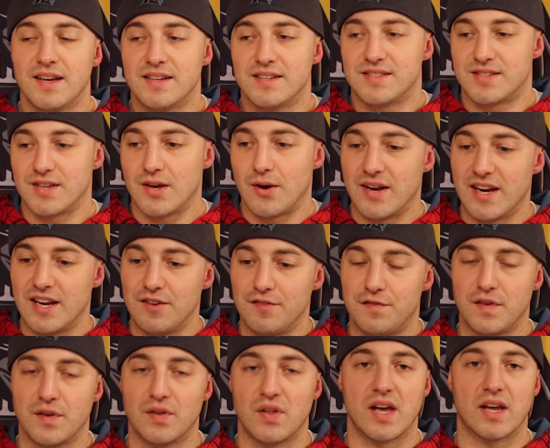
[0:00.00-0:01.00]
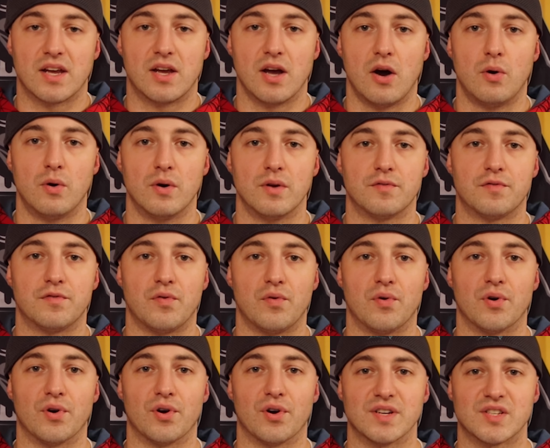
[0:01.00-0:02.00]
so I didn't feel like going
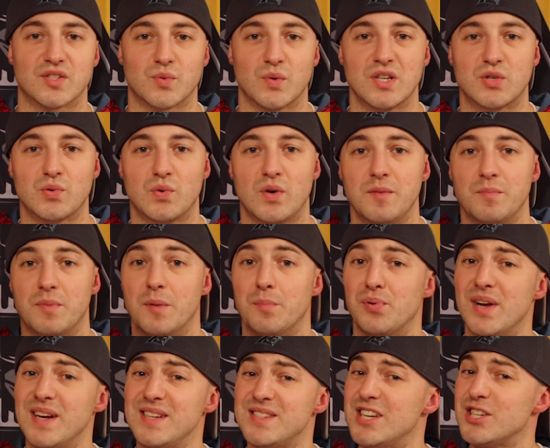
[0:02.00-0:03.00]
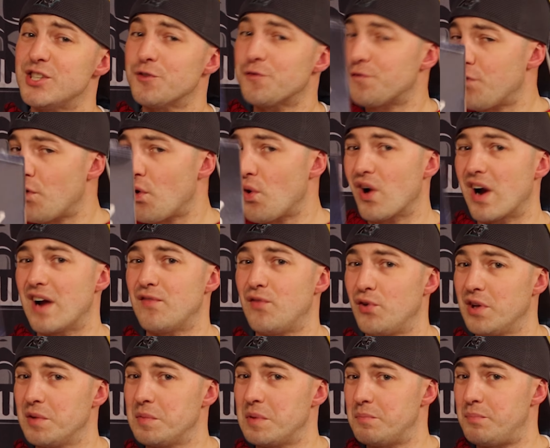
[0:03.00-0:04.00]
for a Switch one, but PlayStation 4 I've
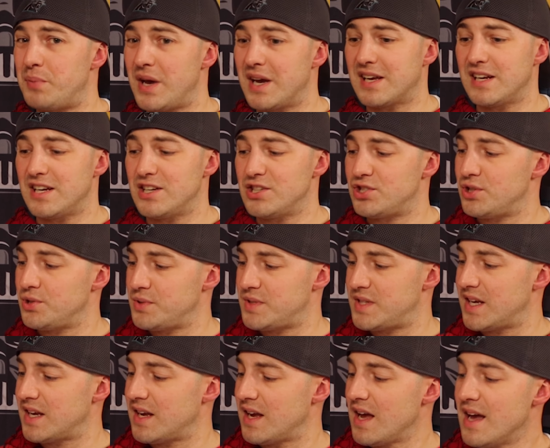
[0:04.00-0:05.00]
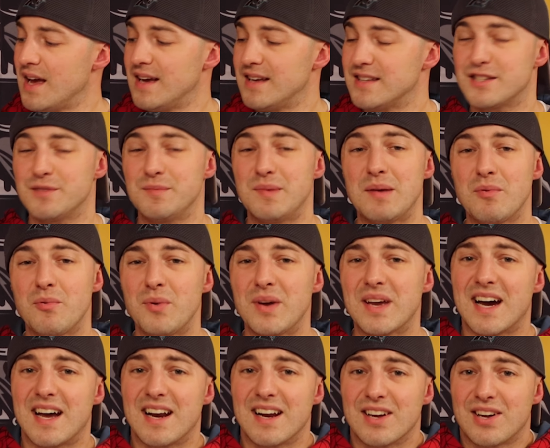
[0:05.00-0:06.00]
only been picking and choosing, so maybe we
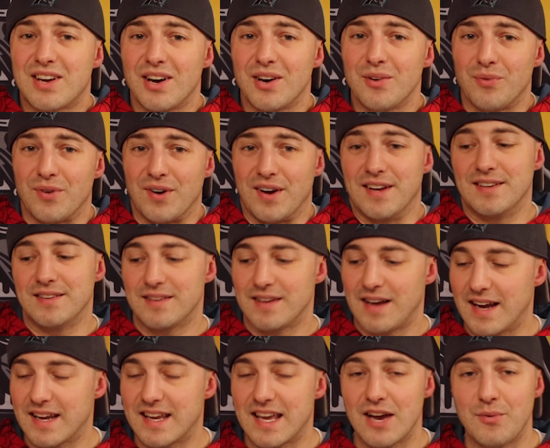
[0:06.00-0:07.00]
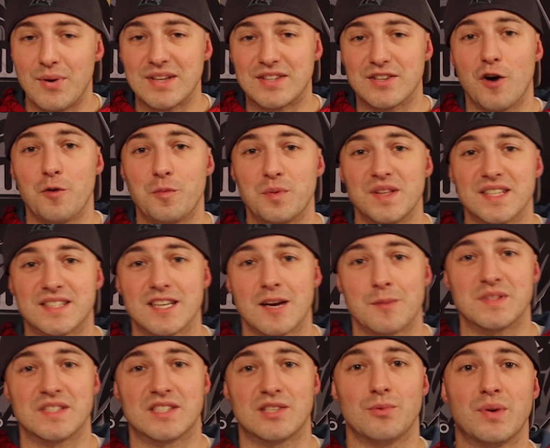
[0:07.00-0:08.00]
got a good one. I can't wait to open this
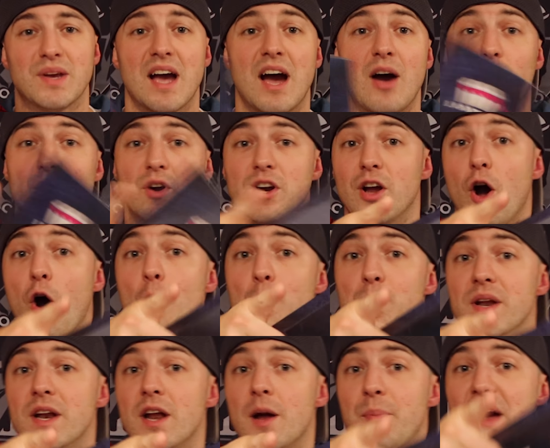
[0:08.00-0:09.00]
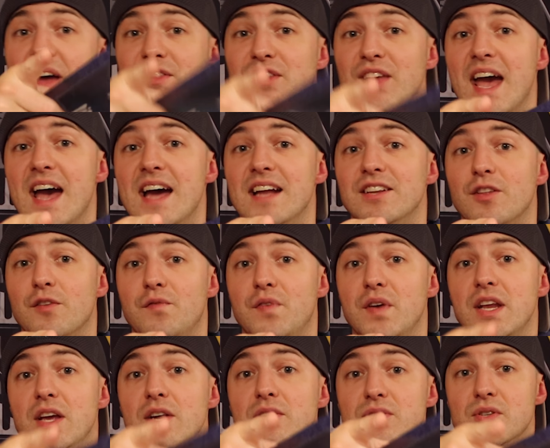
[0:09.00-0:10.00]
up and see what we got. We're gonna open it up at the end of the
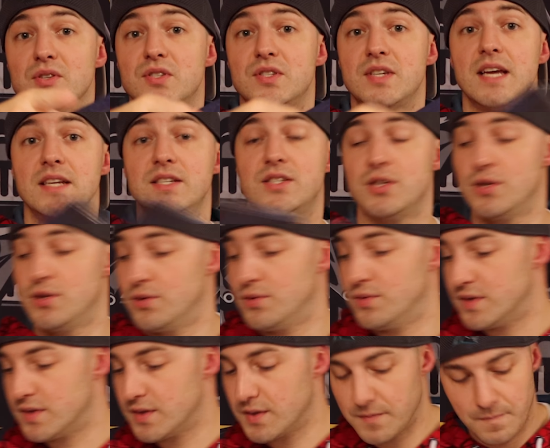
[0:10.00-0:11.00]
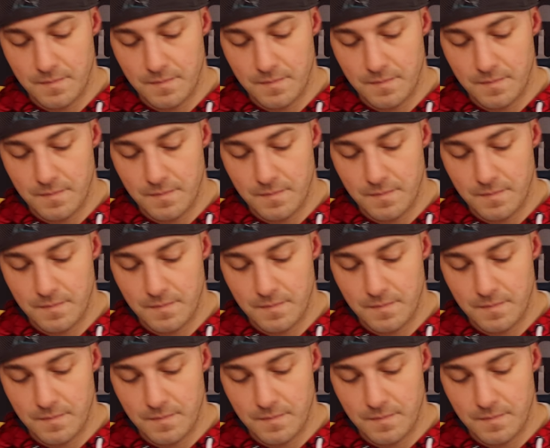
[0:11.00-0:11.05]
video, so stay tuned.